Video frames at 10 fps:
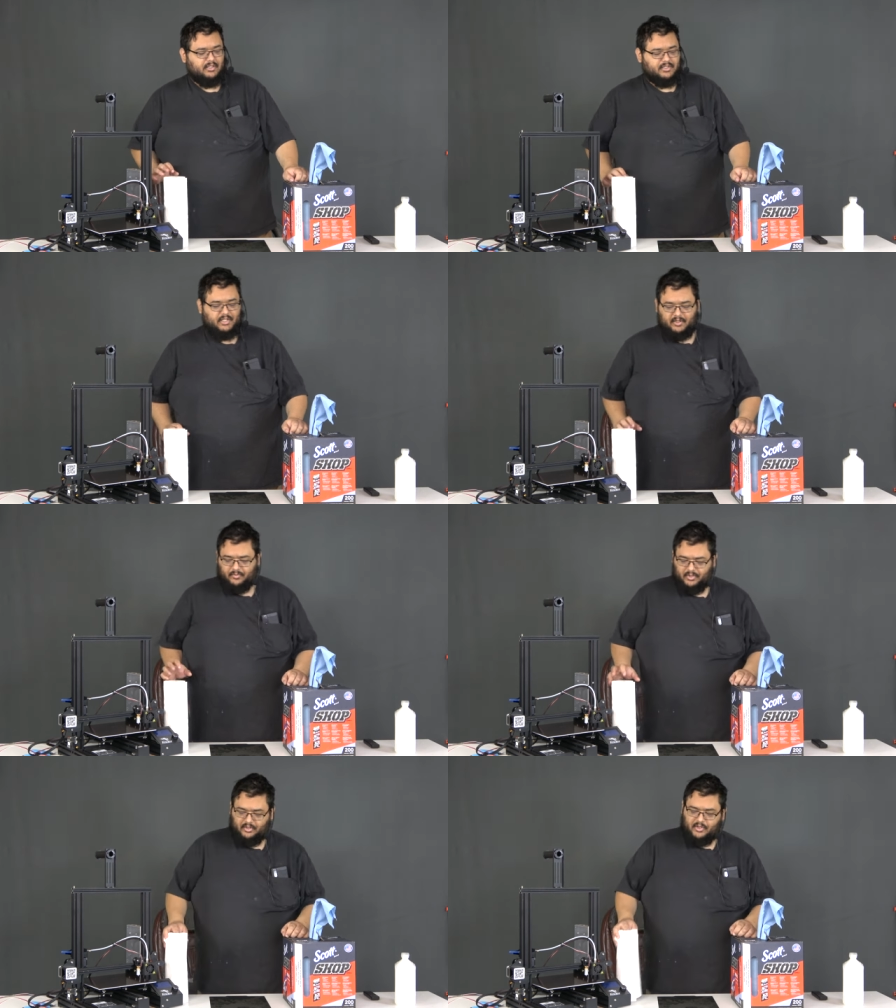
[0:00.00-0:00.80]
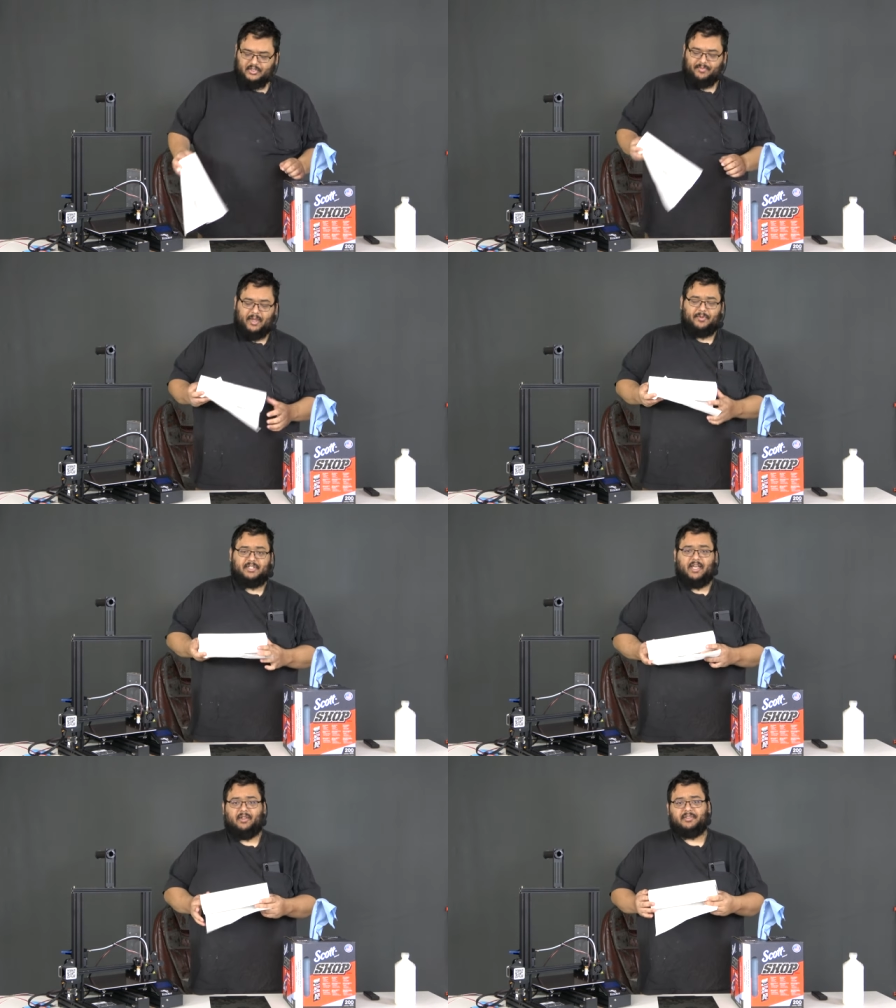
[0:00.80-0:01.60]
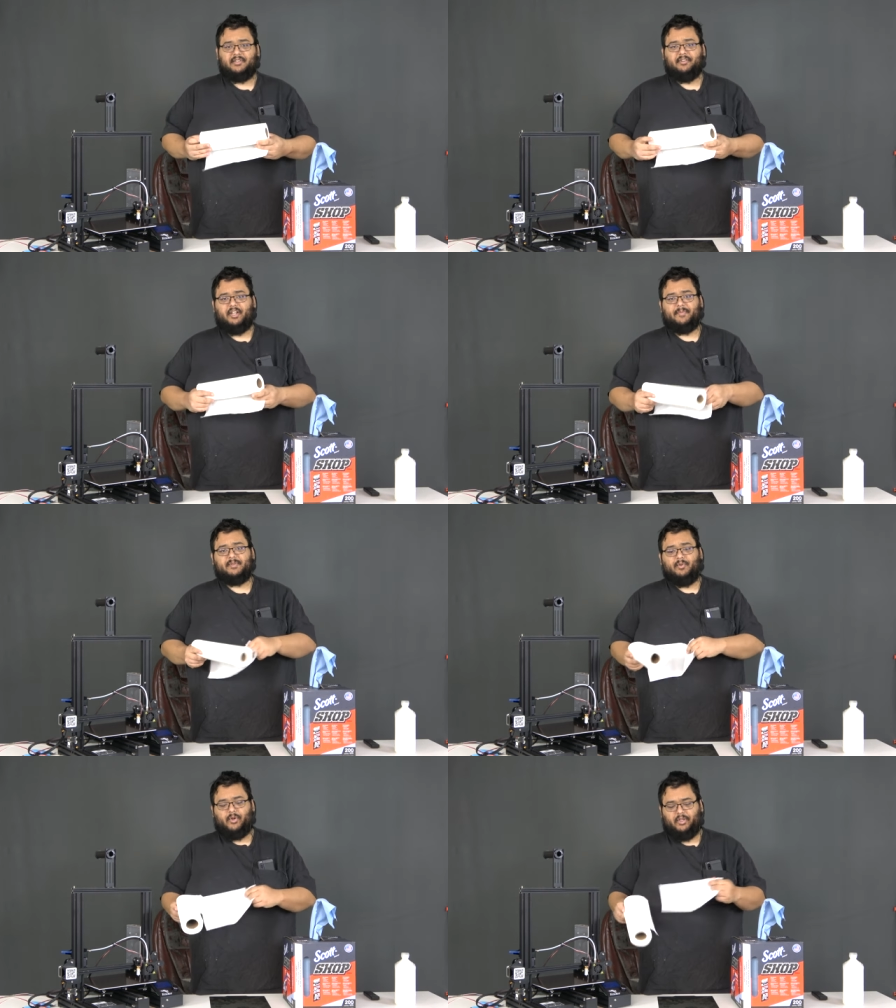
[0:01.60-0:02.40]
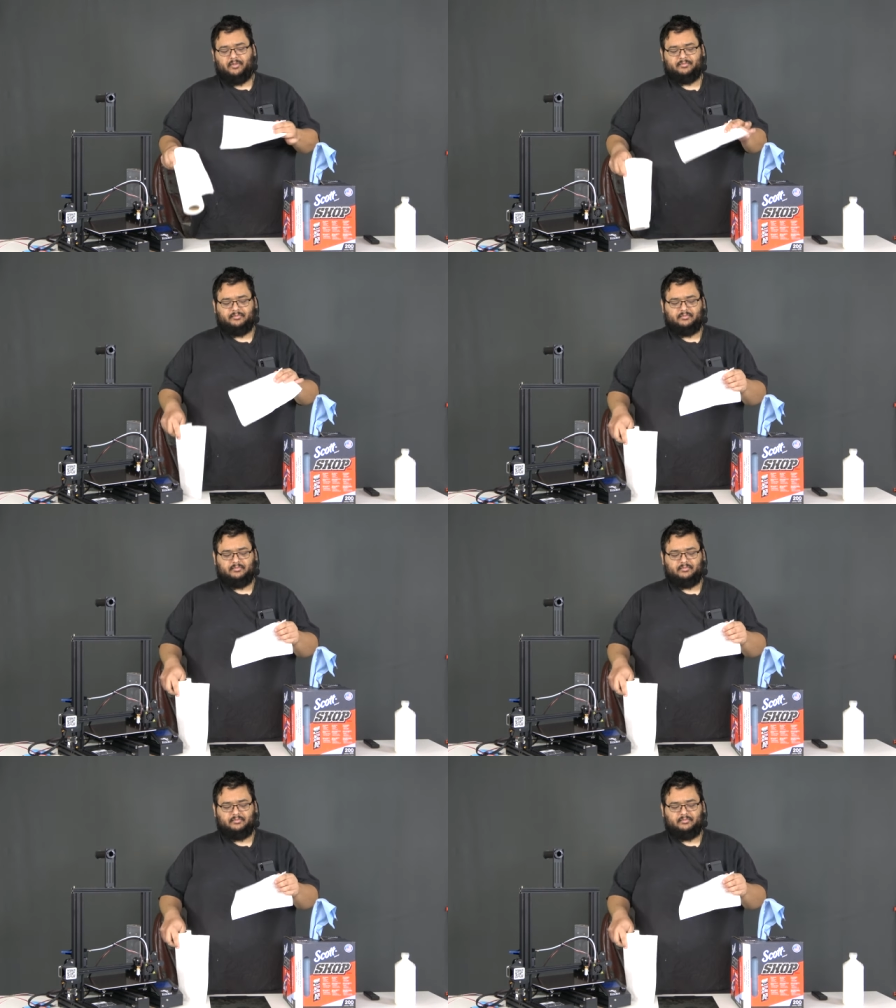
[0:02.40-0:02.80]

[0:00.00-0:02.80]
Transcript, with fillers: You see, when you use a paper towel to clean up some oil,